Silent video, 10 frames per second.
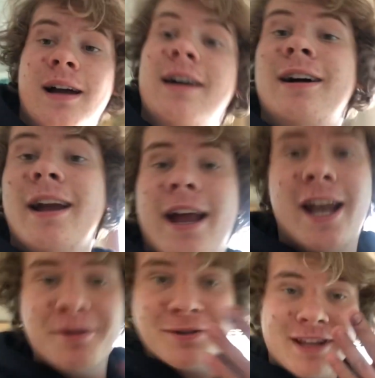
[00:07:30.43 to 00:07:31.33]
And it
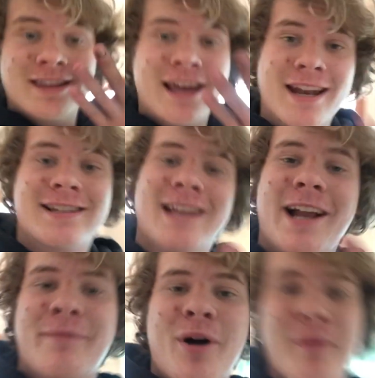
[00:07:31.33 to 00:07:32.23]
was at that exact
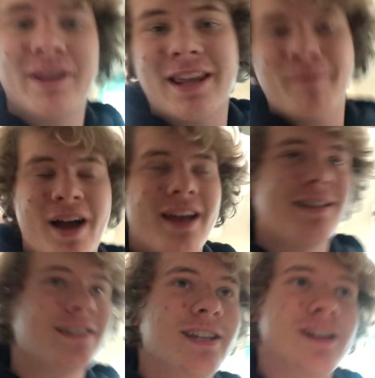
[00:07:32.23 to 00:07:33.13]
moment that my
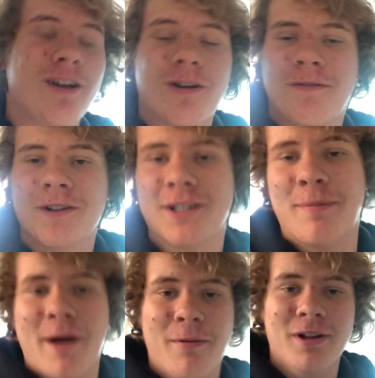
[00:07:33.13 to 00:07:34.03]
SD card filled up. I
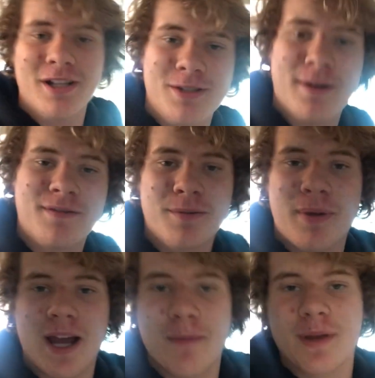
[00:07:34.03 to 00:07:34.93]
really do have to buy a
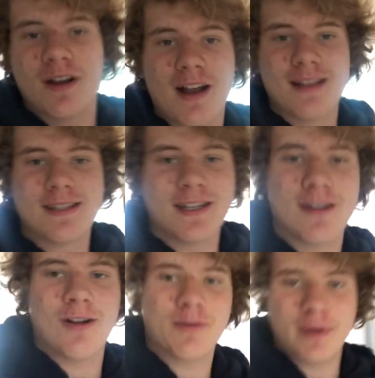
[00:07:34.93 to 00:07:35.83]
bigger SD
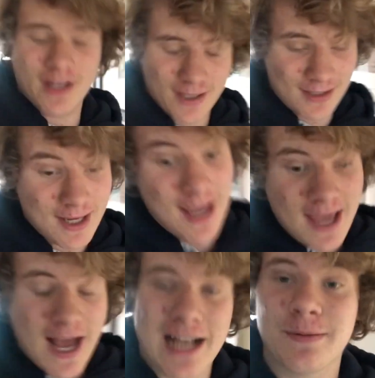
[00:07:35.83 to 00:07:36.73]
card because,
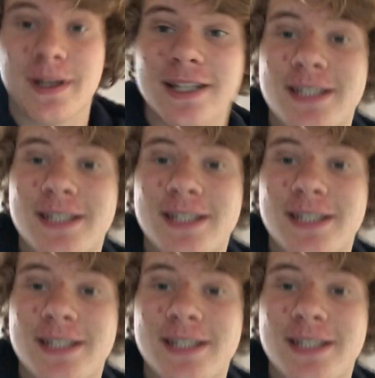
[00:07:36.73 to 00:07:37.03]
as we can see, 8